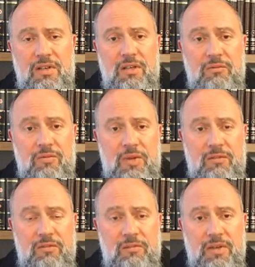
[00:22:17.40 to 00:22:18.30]
Hebrew
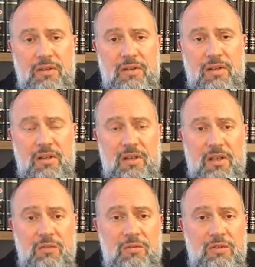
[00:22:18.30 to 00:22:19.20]
alphabet.
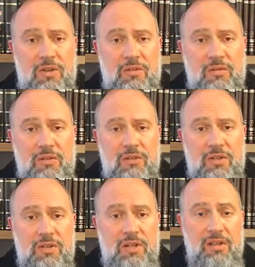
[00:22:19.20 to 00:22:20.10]
And you will note,
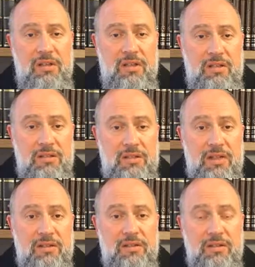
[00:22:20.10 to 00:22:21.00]
and I
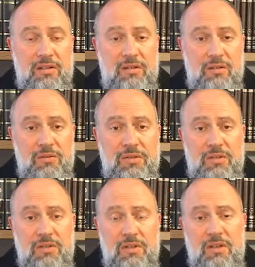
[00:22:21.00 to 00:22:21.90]
say this in
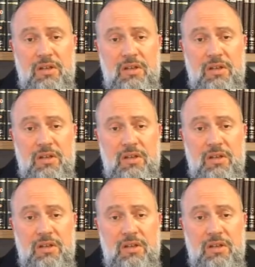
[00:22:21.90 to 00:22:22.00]
conclusion,